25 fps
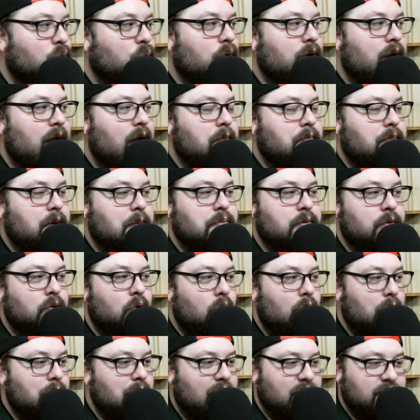and would I be
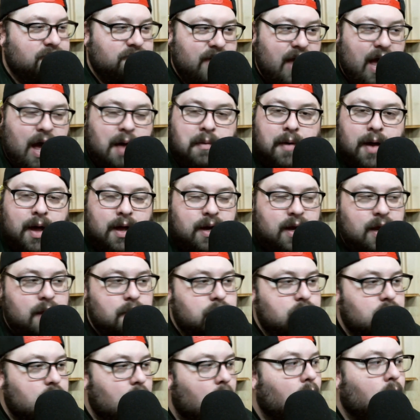blowing my fab on
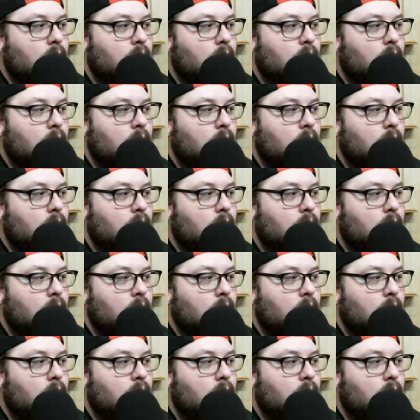him?